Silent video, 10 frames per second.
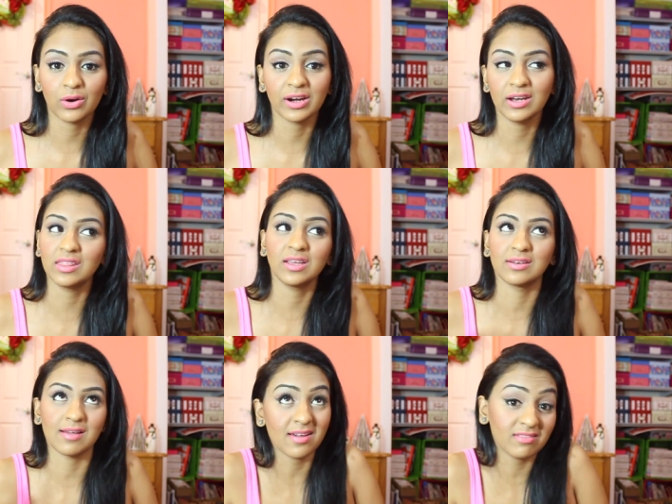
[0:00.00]
or
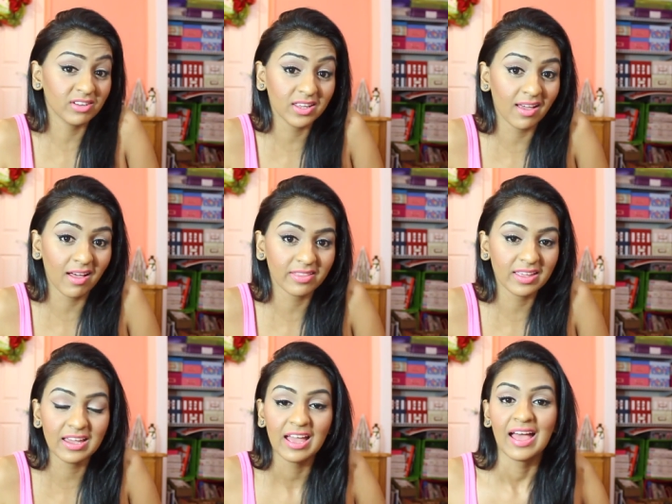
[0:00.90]
anything not really
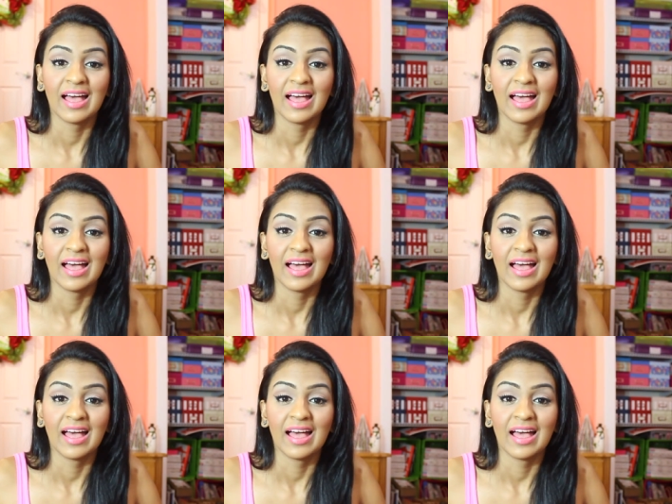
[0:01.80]
healthy,